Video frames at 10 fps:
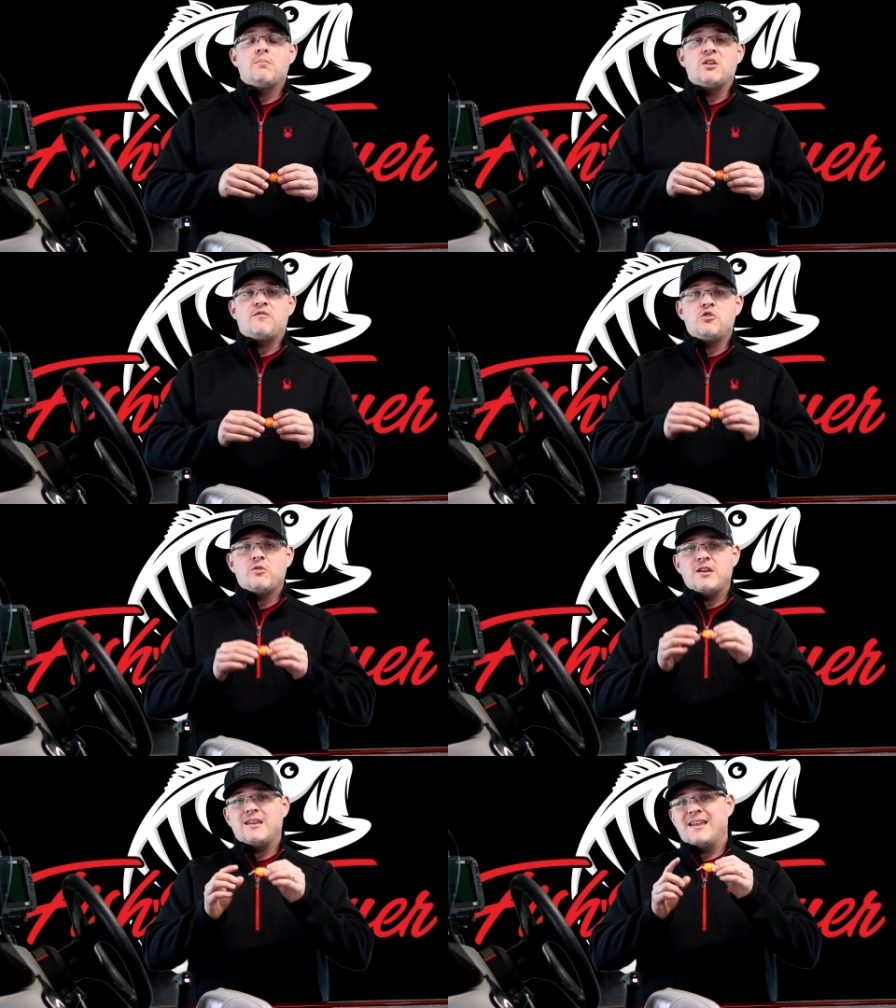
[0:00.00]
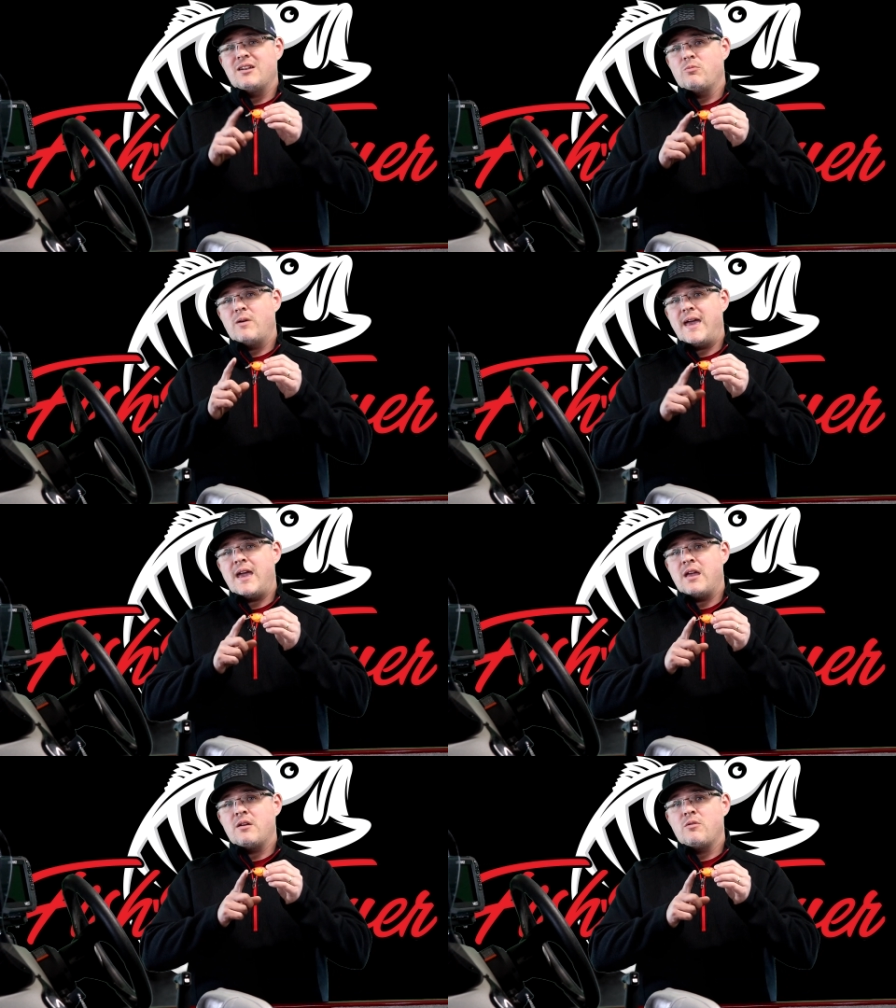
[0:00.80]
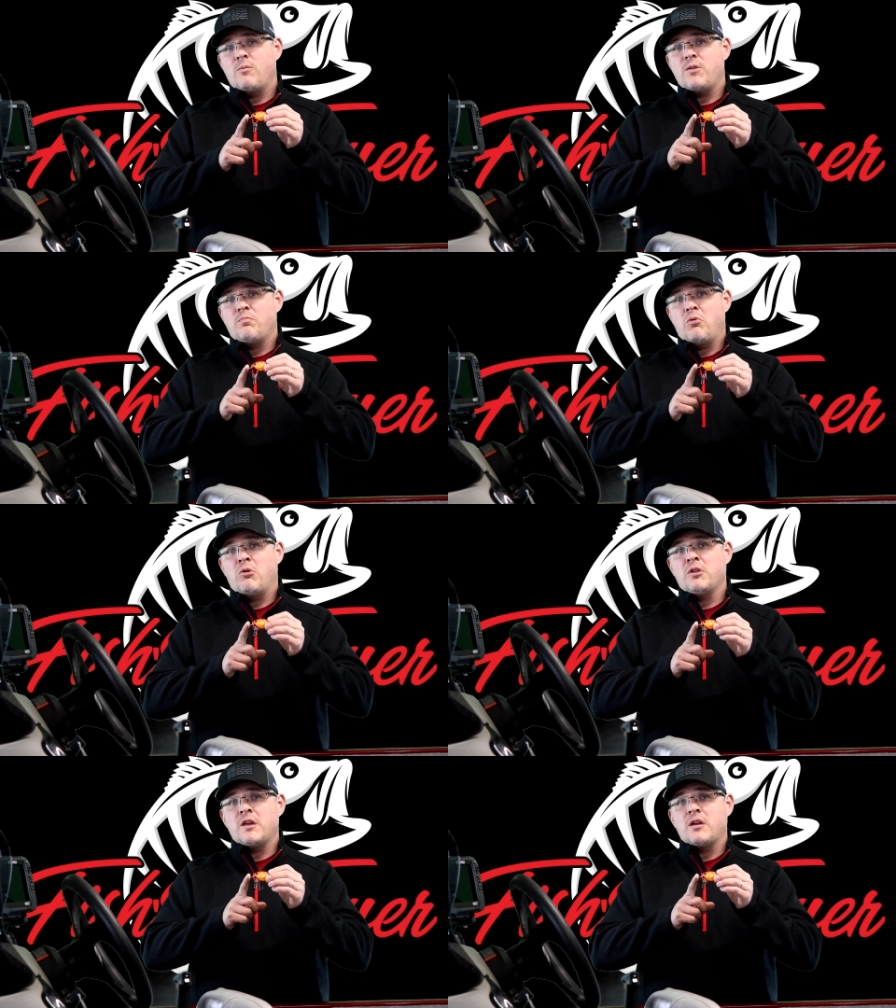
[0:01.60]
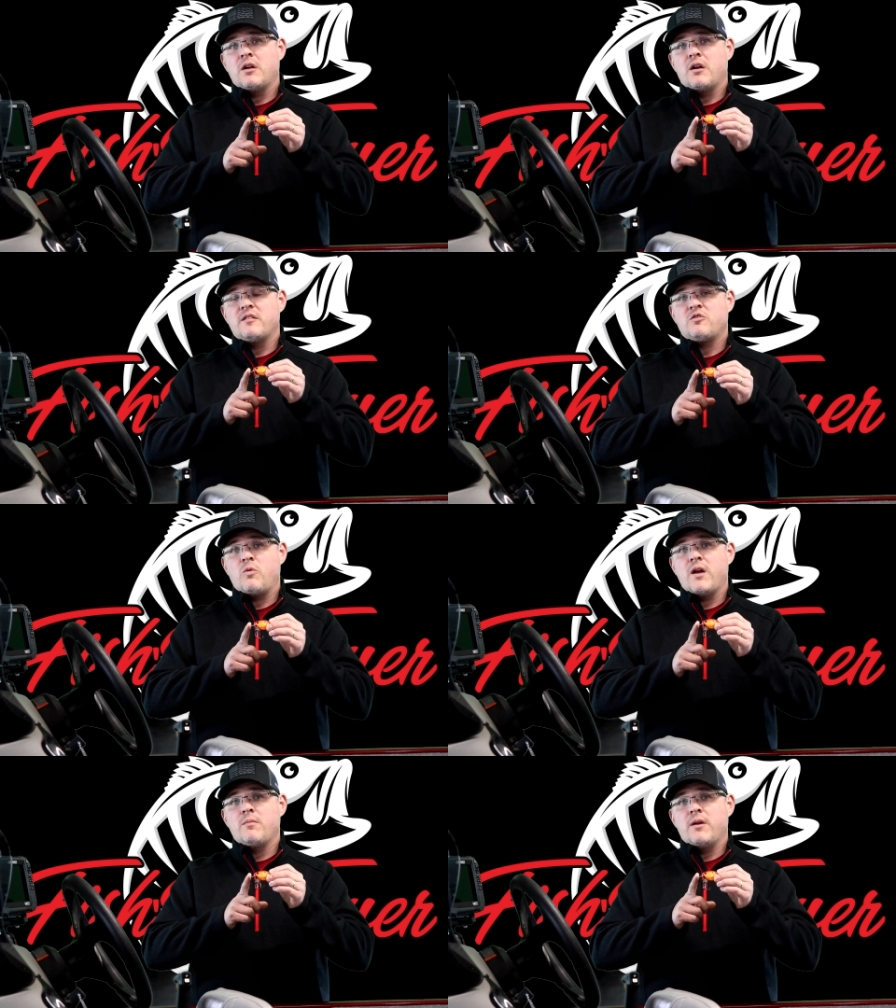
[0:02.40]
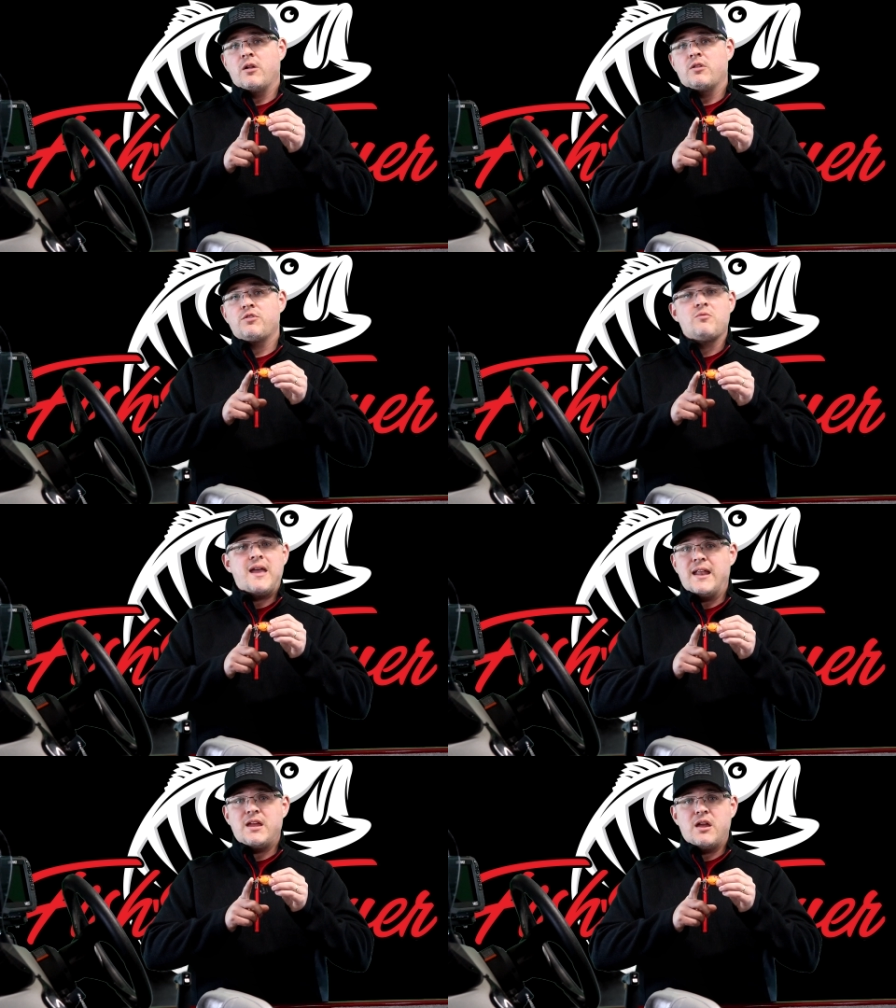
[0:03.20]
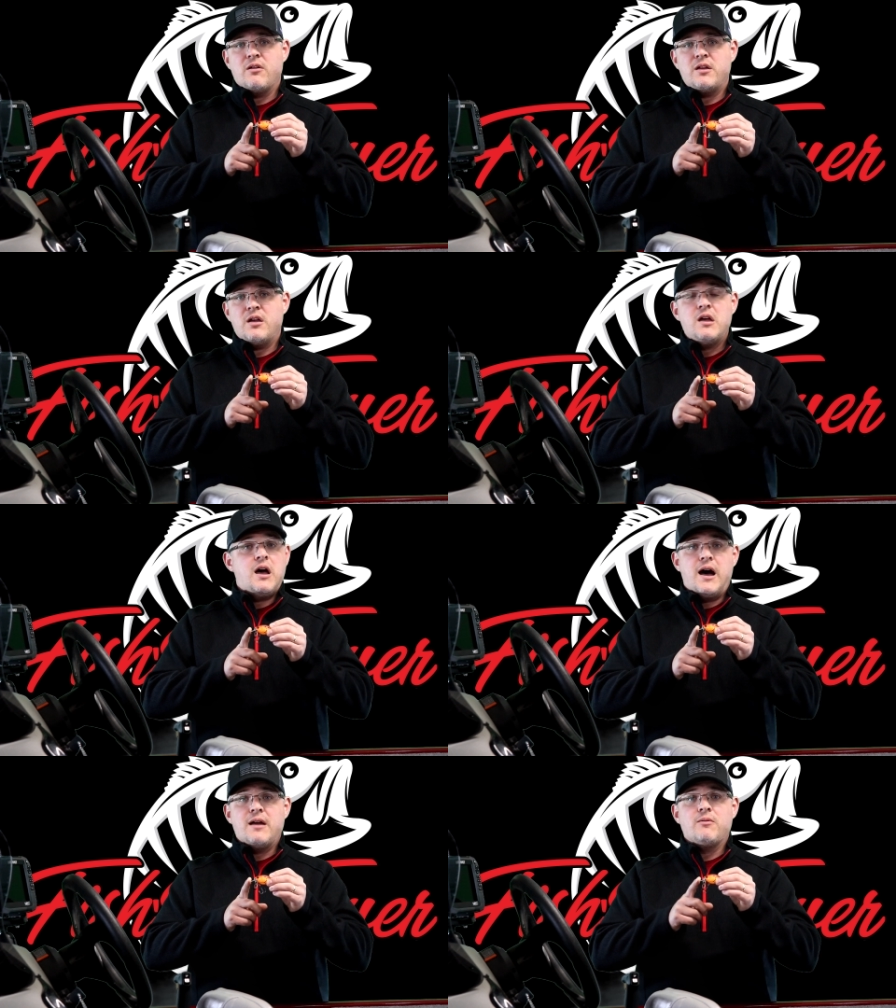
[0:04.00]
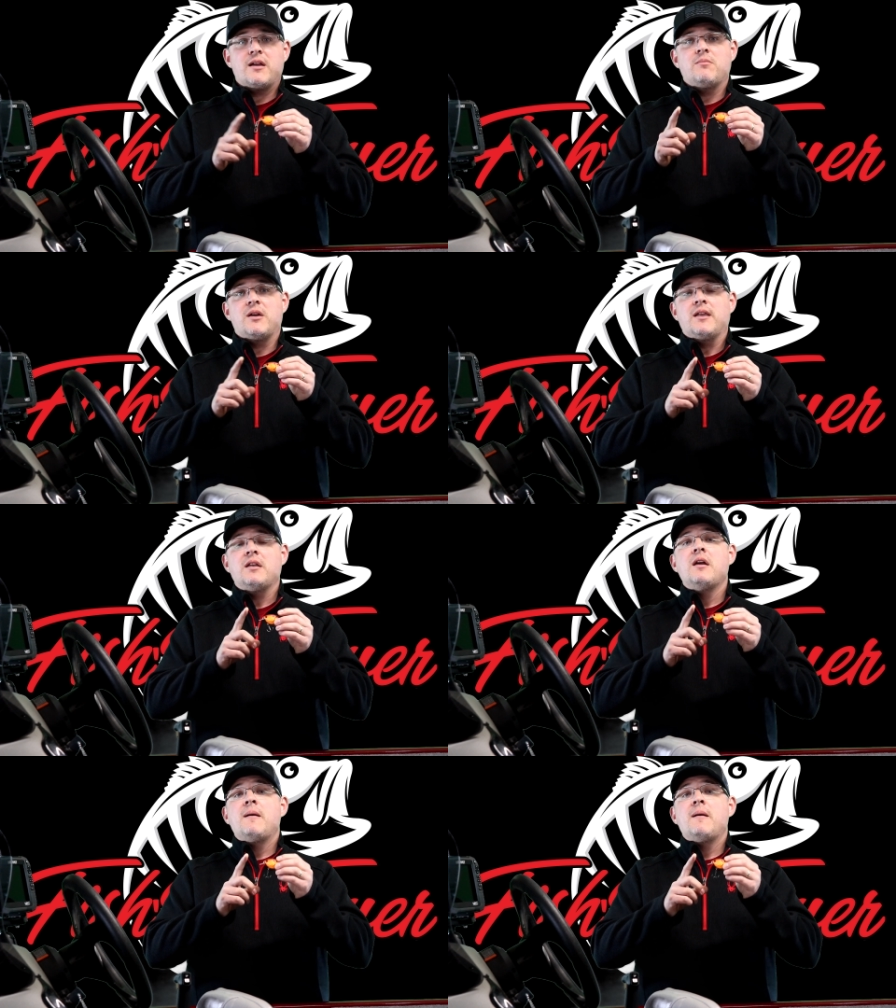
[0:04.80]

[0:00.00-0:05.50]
But if you can get away with pulling a square bill through any area, I recommend it.